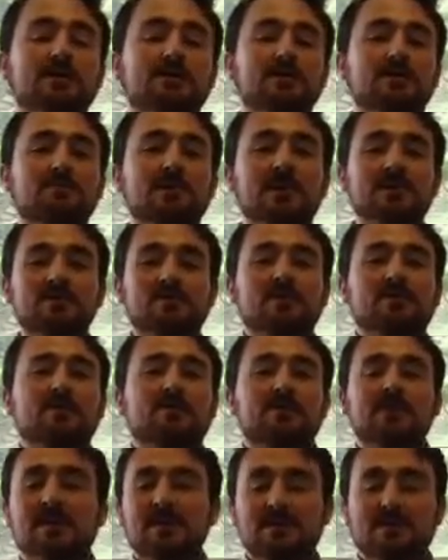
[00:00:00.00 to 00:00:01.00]
Sometimes we have
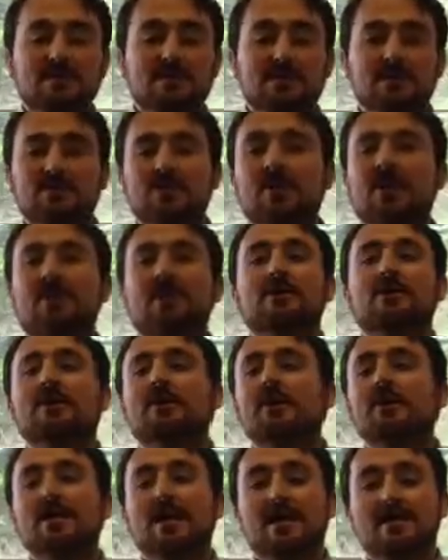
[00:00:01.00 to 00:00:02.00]
the tendency to talk
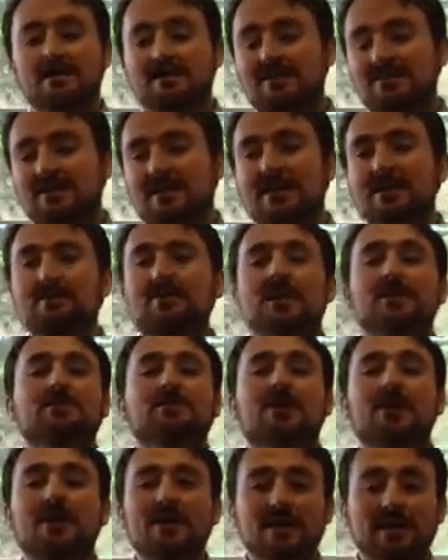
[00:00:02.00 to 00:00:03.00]
and keep on
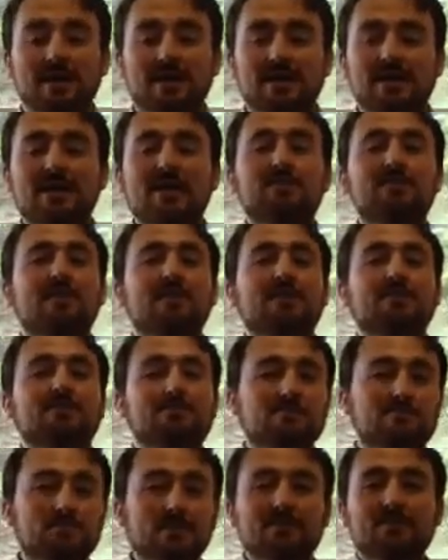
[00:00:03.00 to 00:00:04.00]
talking and keep on
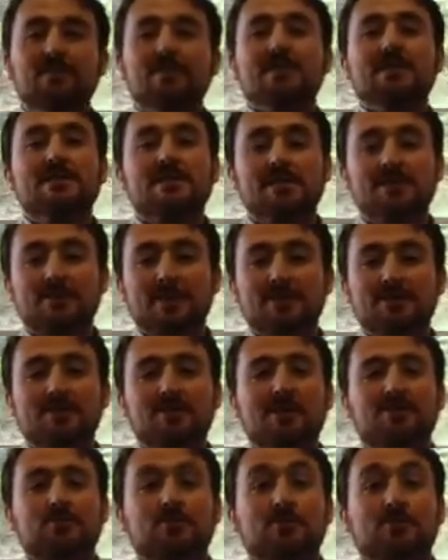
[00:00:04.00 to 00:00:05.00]
rephrasing the
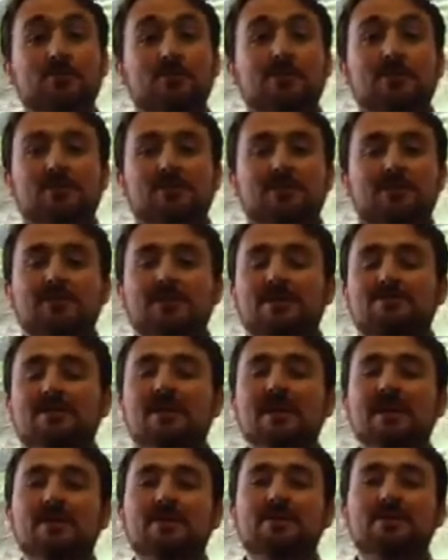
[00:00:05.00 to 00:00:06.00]
question because we're nervous that
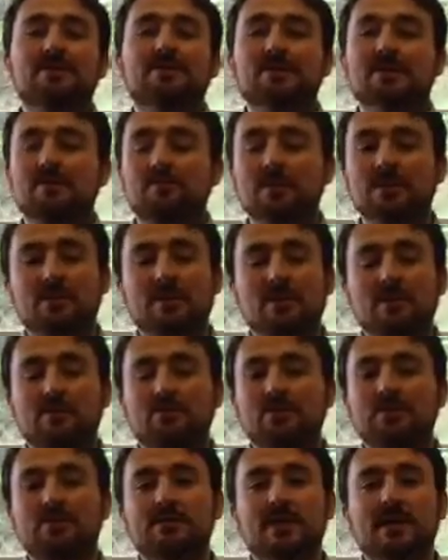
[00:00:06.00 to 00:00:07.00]
there's going to be an
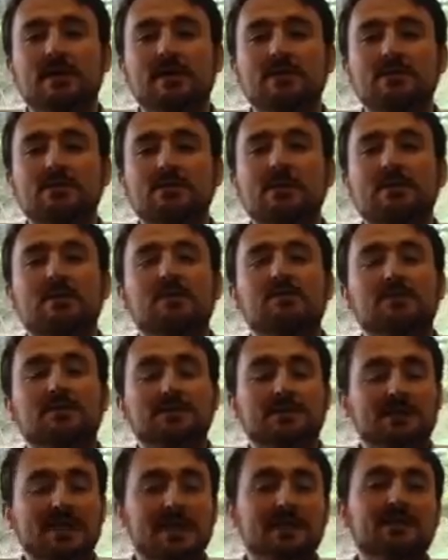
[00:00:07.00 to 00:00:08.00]
awkward silence.
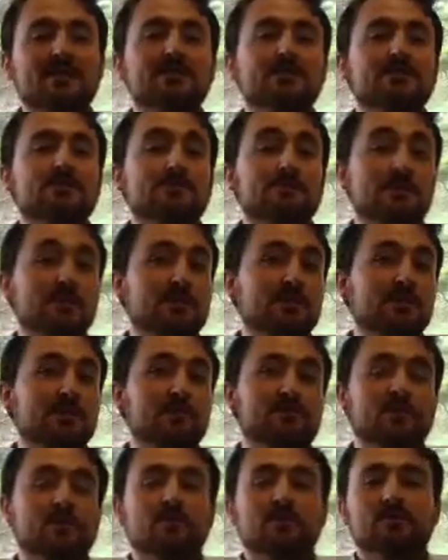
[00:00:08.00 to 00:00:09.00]
But silence is really
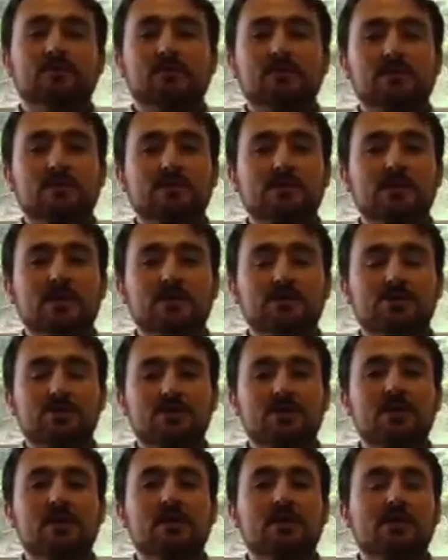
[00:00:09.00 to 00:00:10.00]
important for
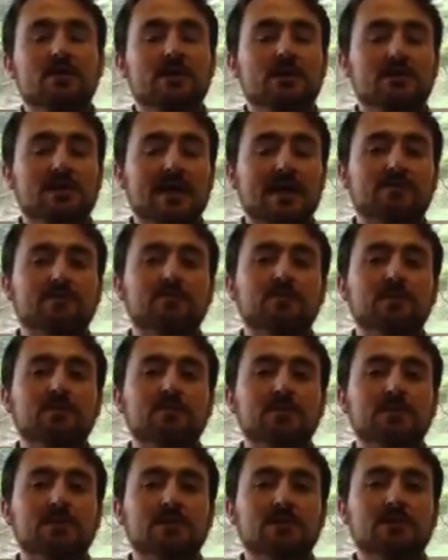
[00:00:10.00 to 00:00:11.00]
discussion and allows
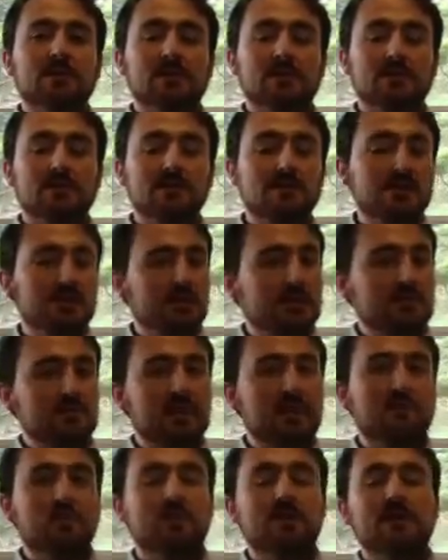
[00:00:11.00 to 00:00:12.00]
people to think
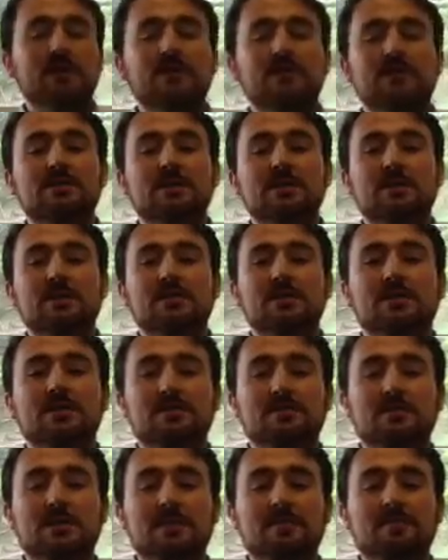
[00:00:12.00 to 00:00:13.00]
about what it is they
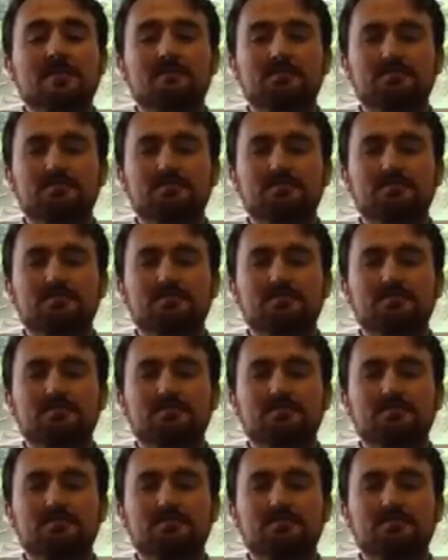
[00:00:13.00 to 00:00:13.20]
say.